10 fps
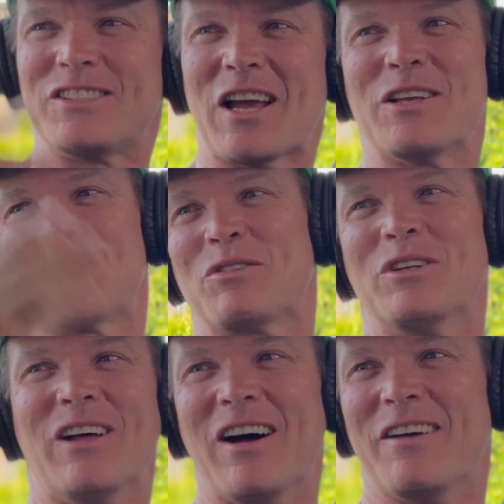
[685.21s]
goes
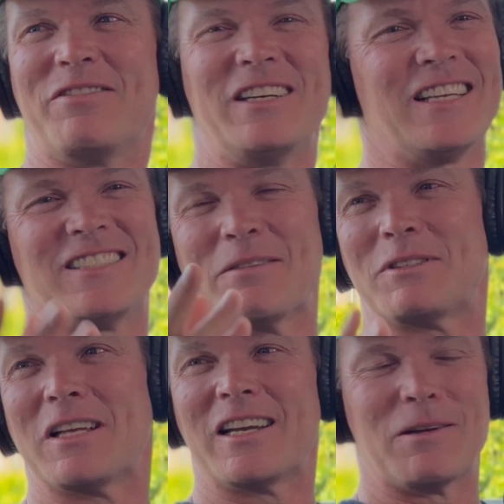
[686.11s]
through life and he ends
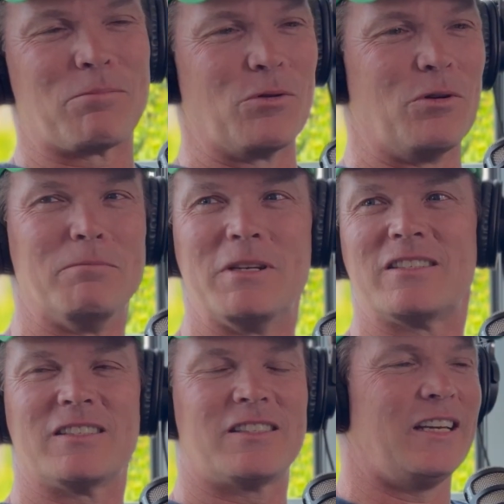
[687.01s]
up starting a prawn
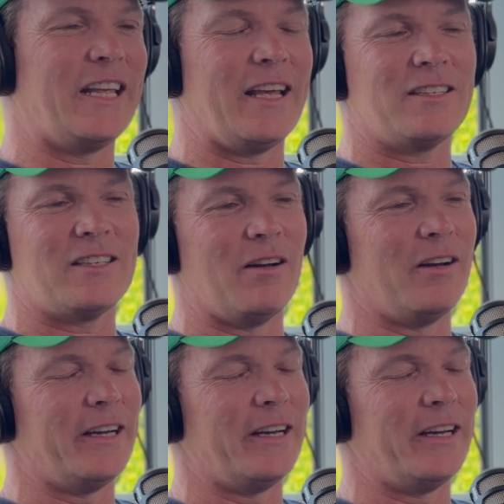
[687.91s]
business. And anyhow, so